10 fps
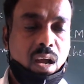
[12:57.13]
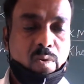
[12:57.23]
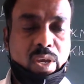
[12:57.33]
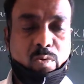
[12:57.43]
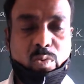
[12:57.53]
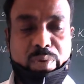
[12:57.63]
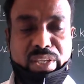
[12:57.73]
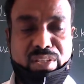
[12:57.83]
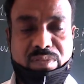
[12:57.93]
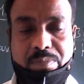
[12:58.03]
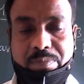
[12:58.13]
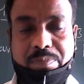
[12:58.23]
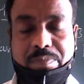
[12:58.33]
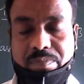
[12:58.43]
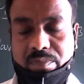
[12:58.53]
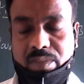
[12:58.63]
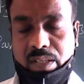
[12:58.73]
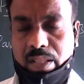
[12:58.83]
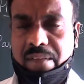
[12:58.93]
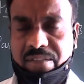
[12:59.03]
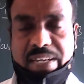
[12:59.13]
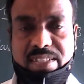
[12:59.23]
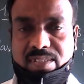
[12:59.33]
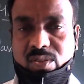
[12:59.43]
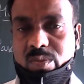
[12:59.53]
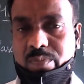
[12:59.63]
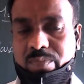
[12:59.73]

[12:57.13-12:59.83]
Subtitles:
How have you been?" They are friends, no?